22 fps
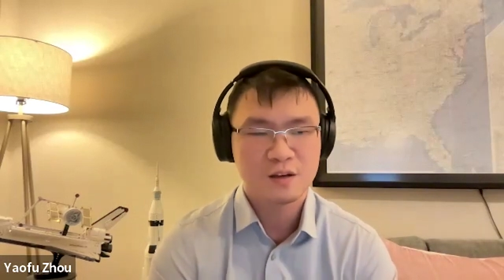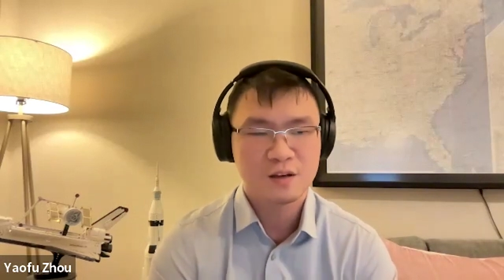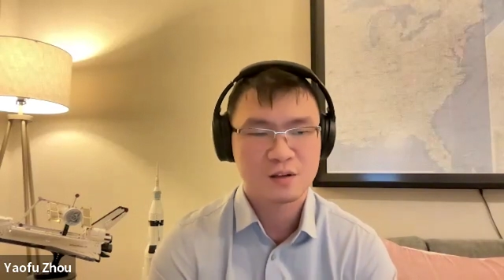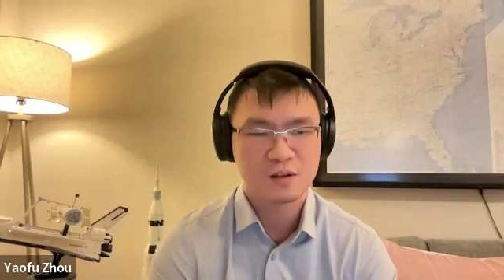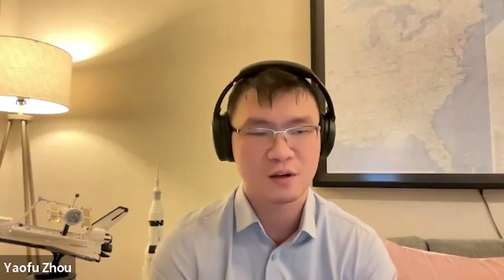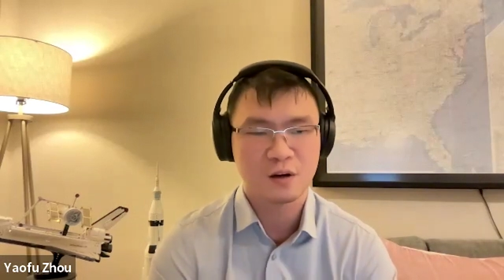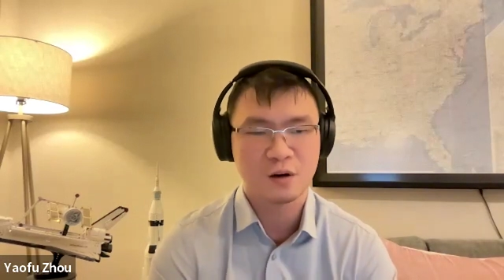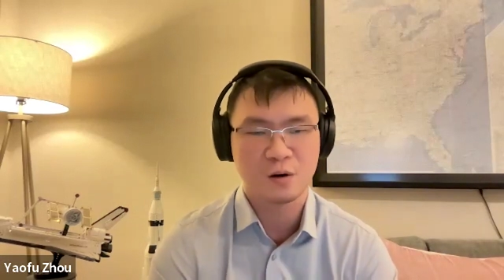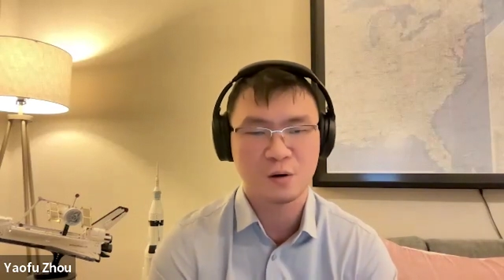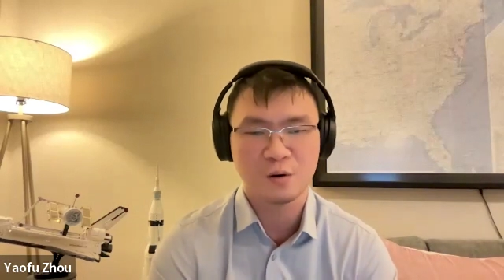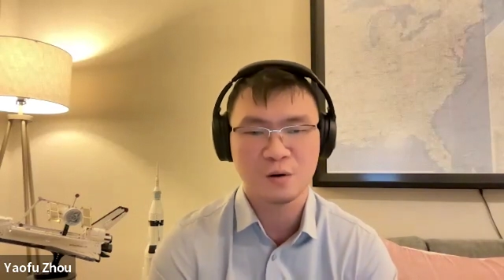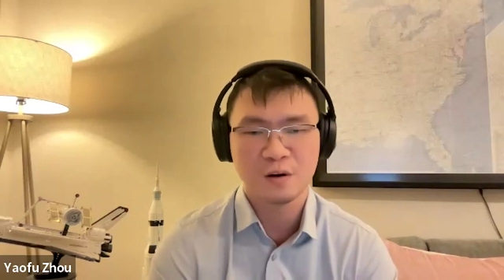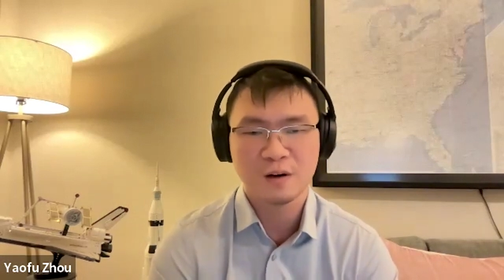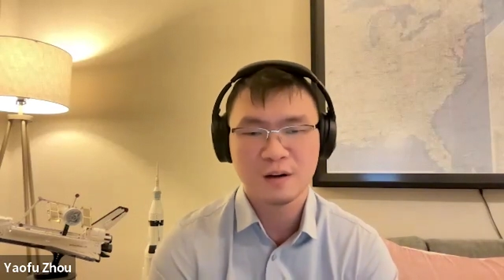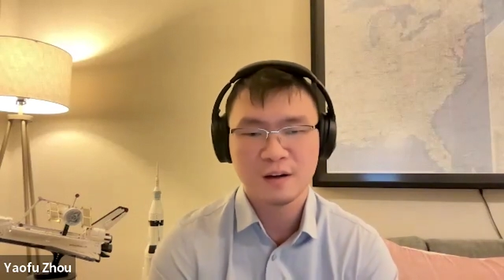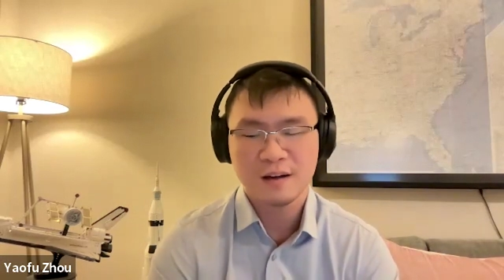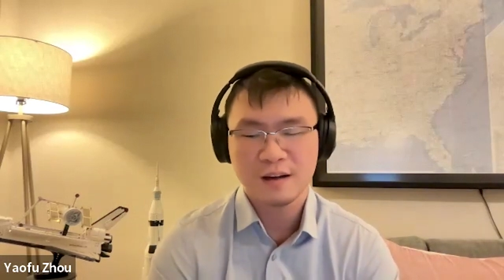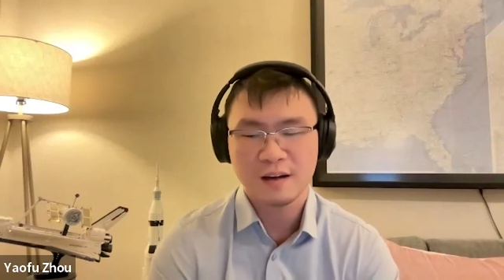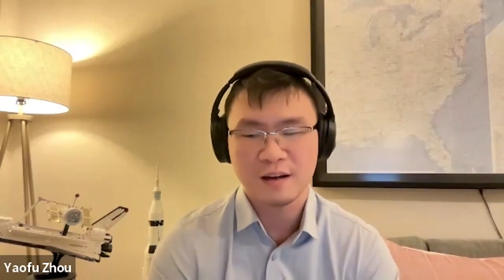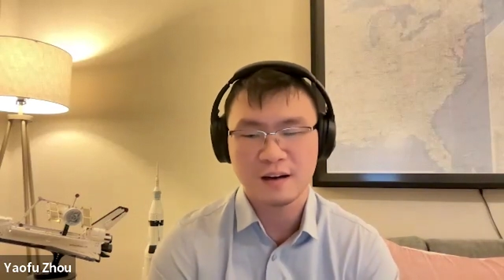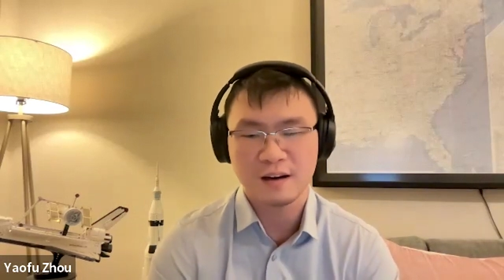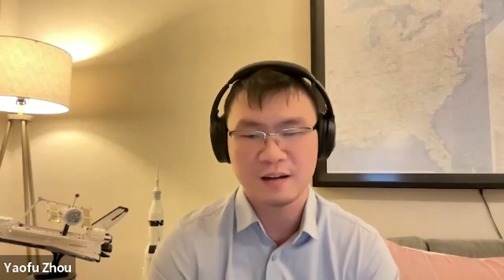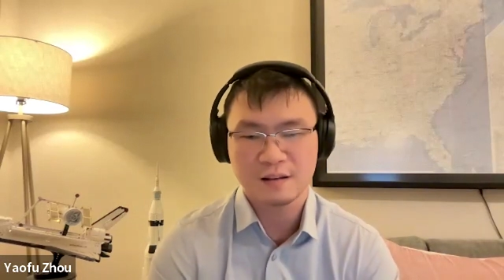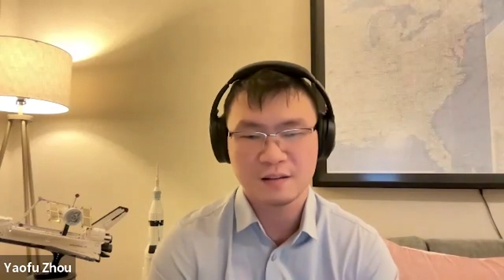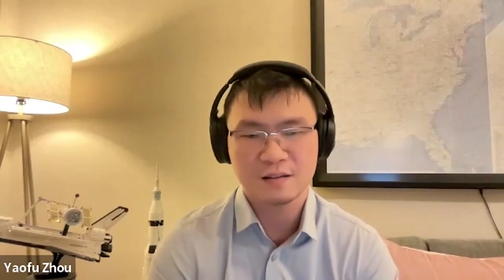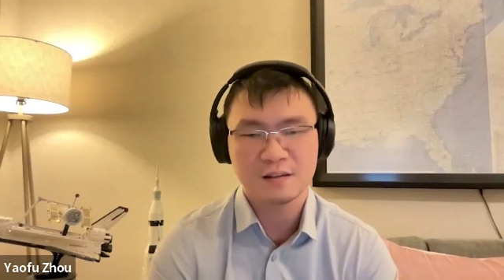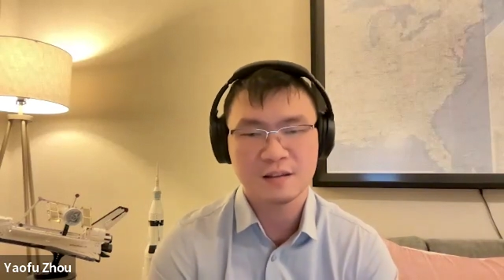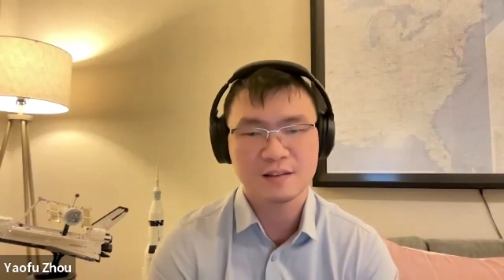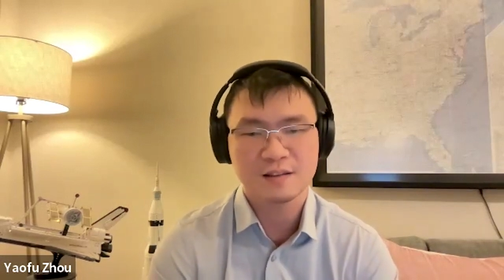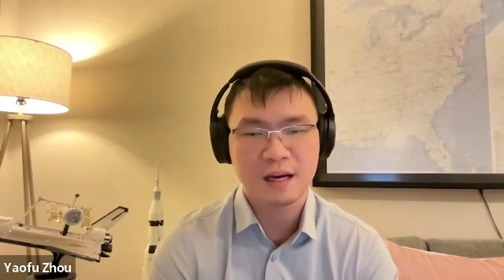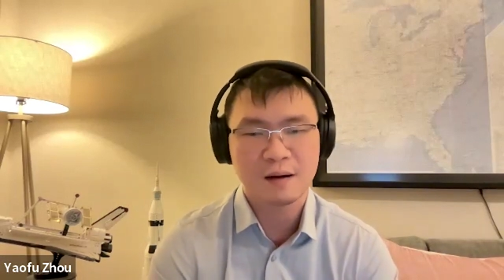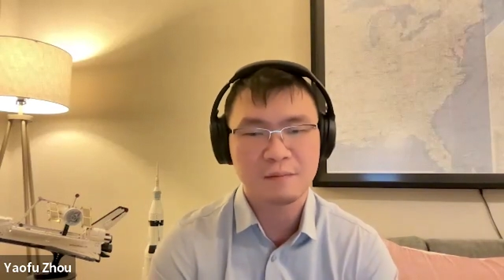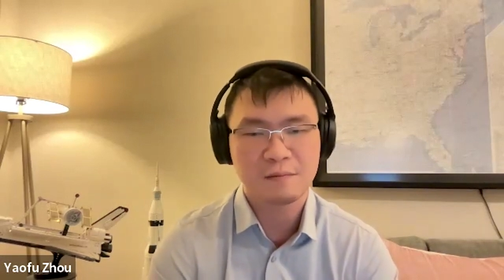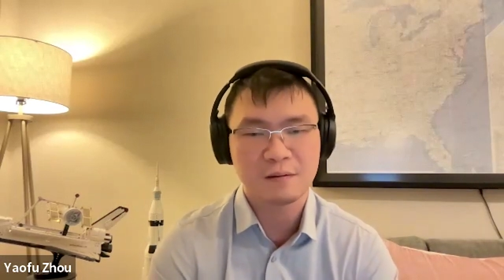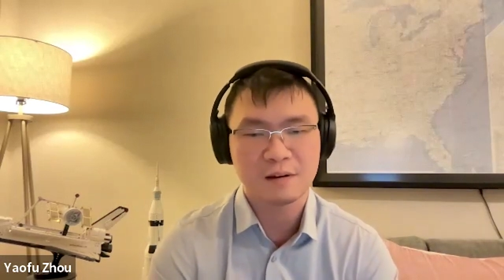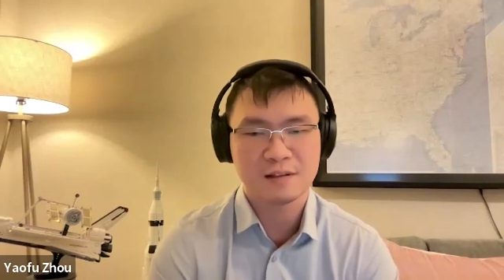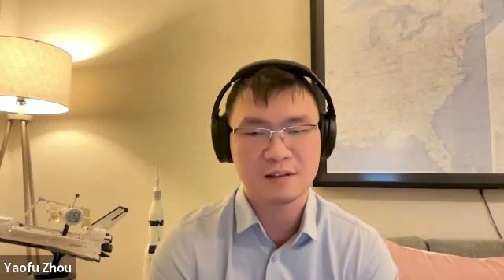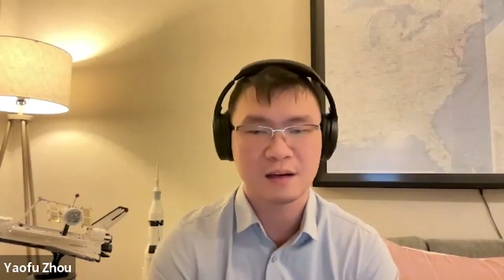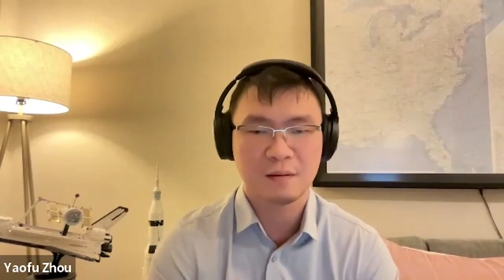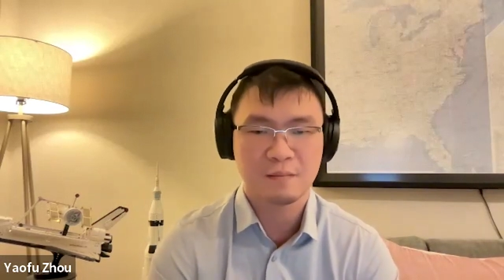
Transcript: So this is definitely